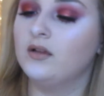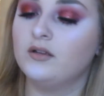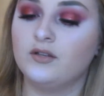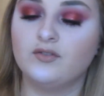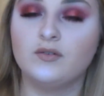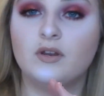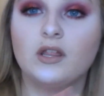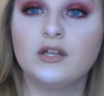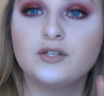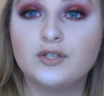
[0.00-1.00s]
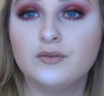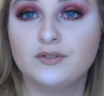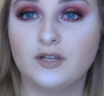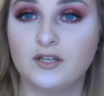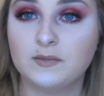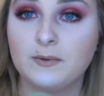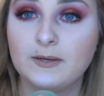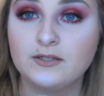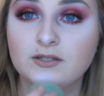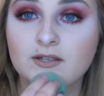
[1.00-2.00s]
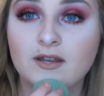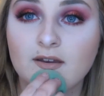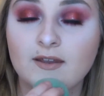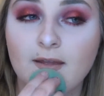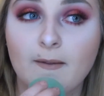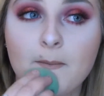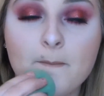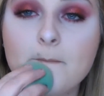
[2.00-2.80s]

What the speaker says: Usually what I like to do with setting spray is just kind of take